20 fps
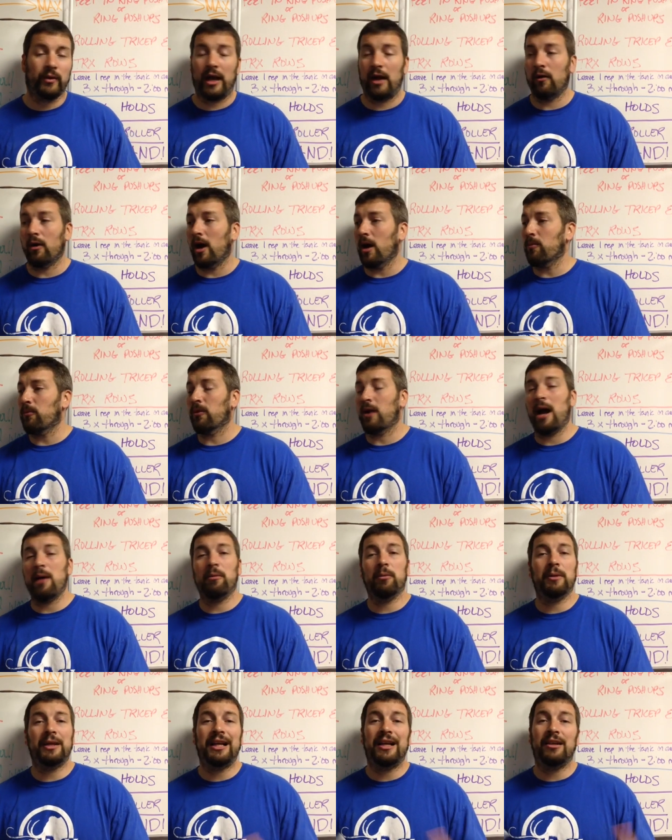There are
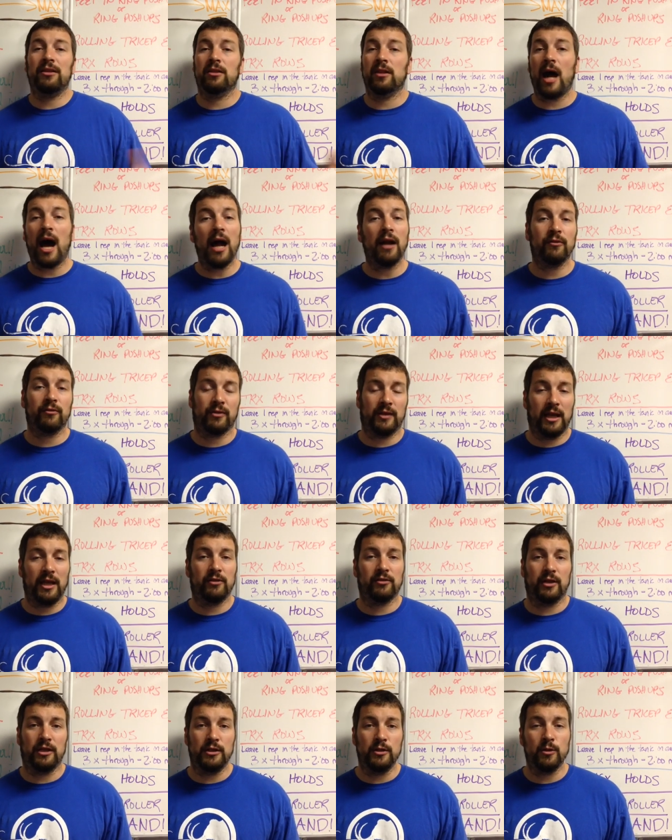probably a lot of
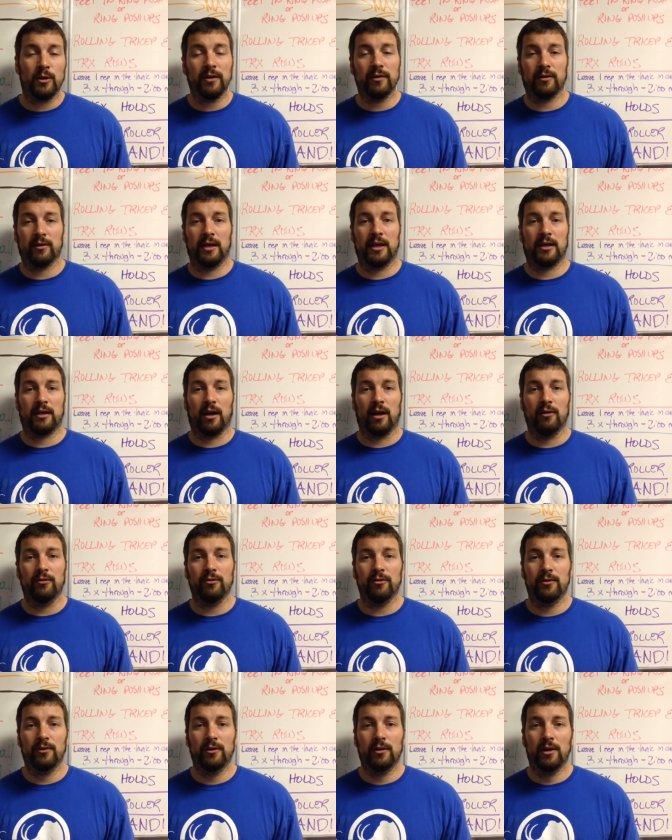things that you can think
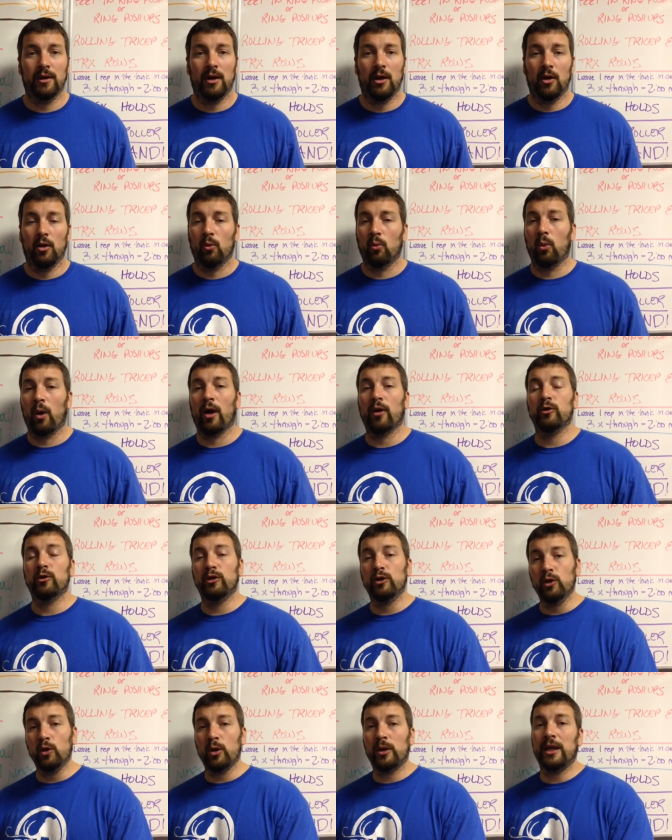of where
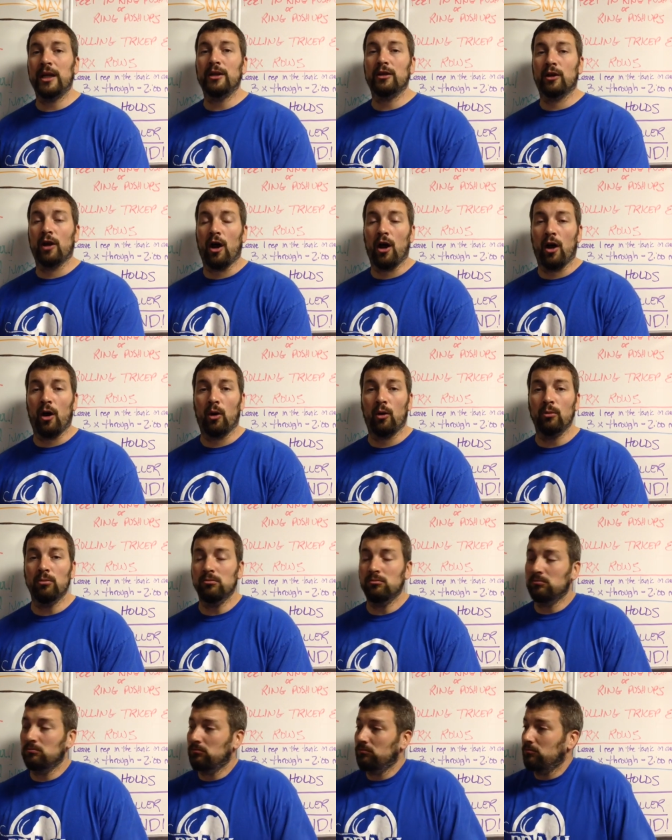you can go
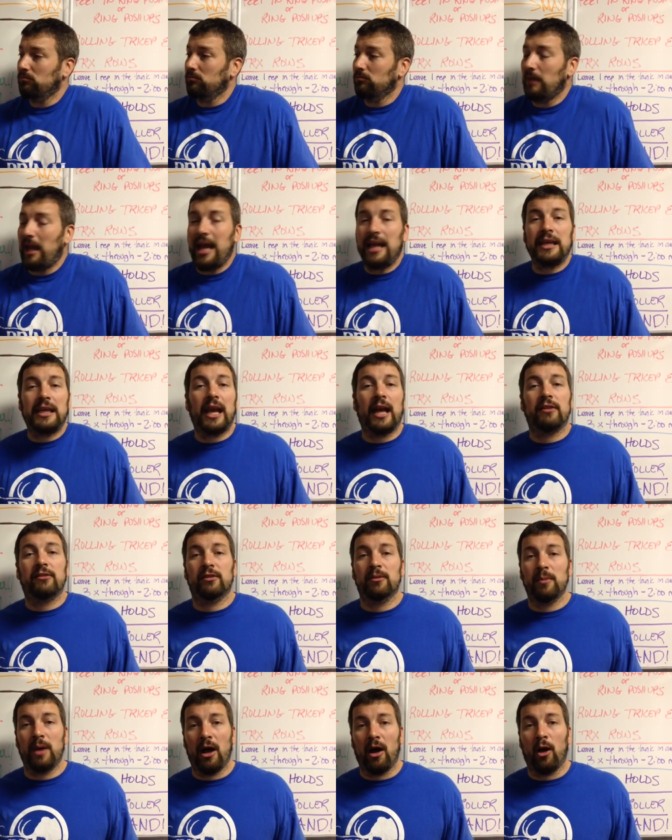and get
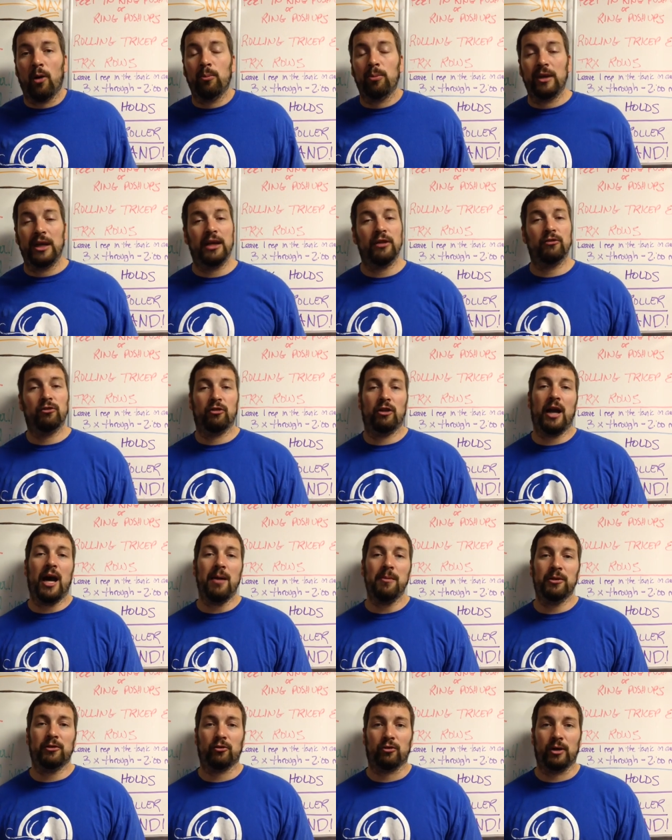some help in
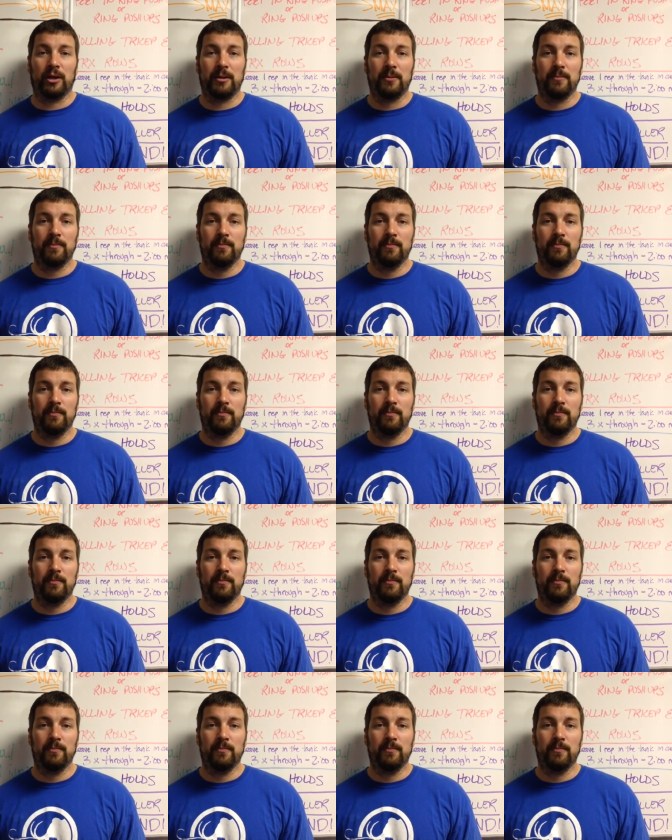geometry.